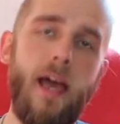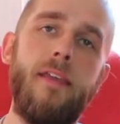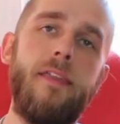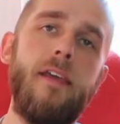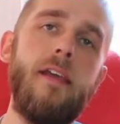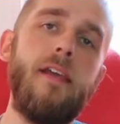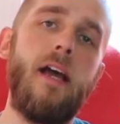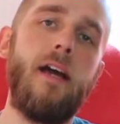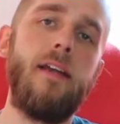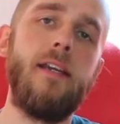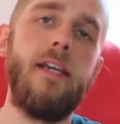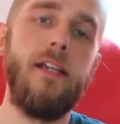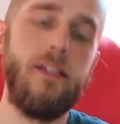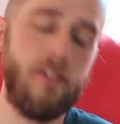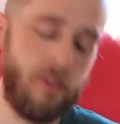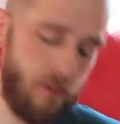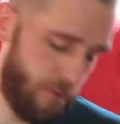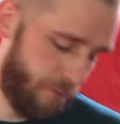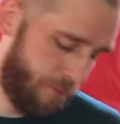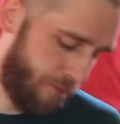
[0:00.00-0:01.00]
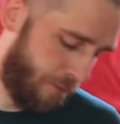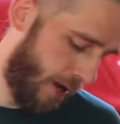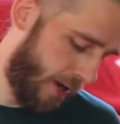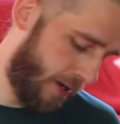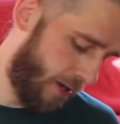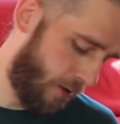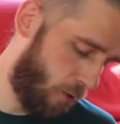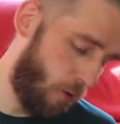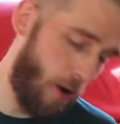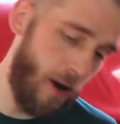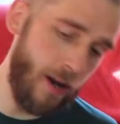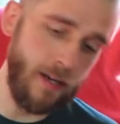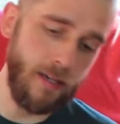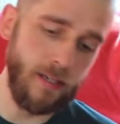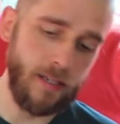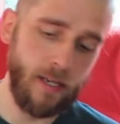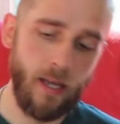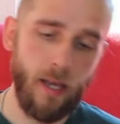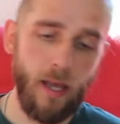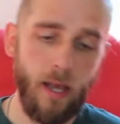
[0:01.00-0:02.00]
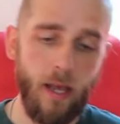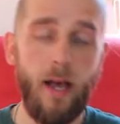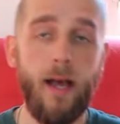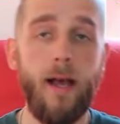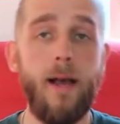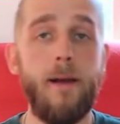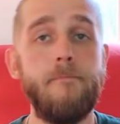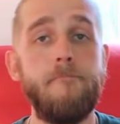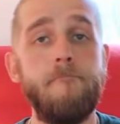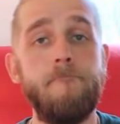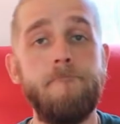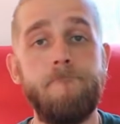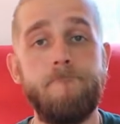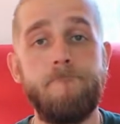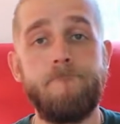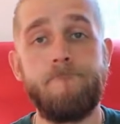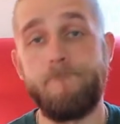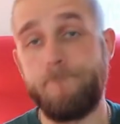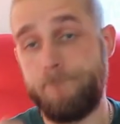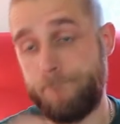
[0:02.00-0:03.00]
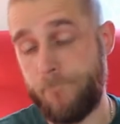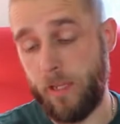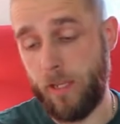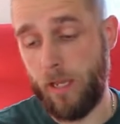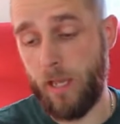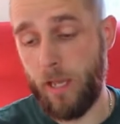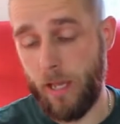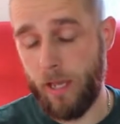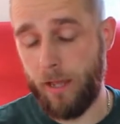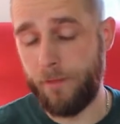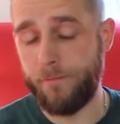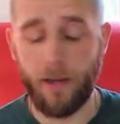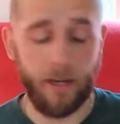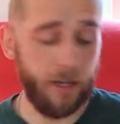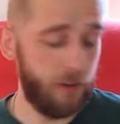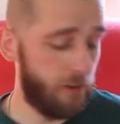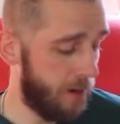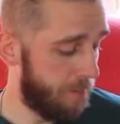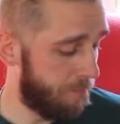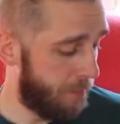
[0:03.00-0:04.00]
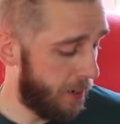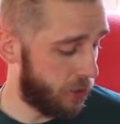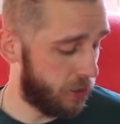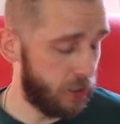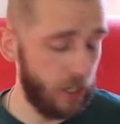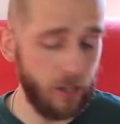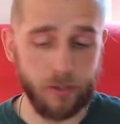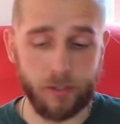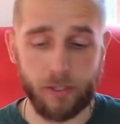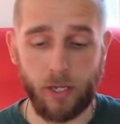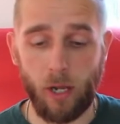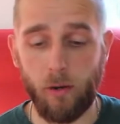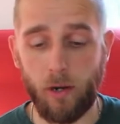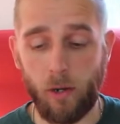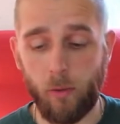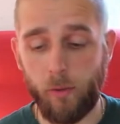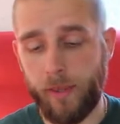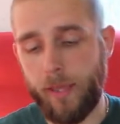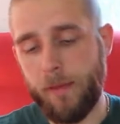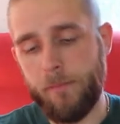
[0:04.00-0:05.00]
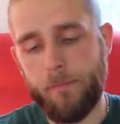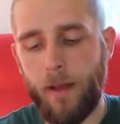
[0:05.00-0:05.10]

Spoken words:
I think I need sort of finer grained bench stones to go along with it.